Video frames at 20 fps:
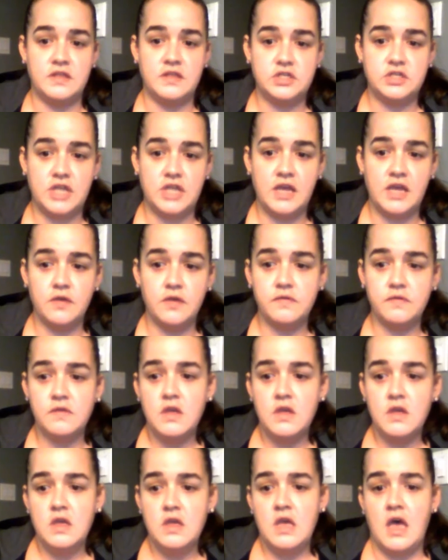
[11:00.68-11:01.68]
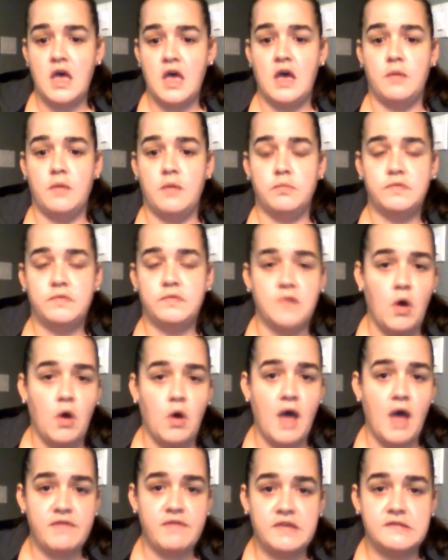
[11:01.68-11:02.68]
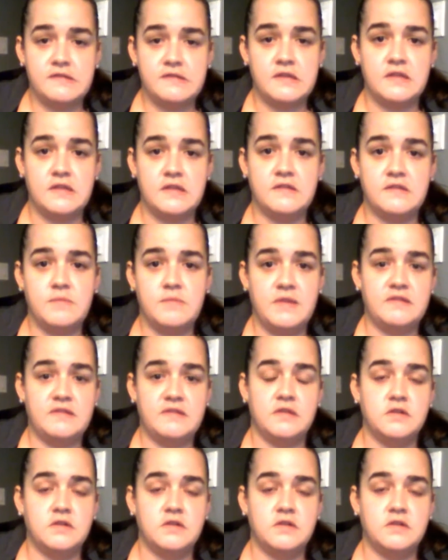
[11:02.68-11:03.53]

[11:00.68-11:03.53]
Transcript: the jails. So obviously this means that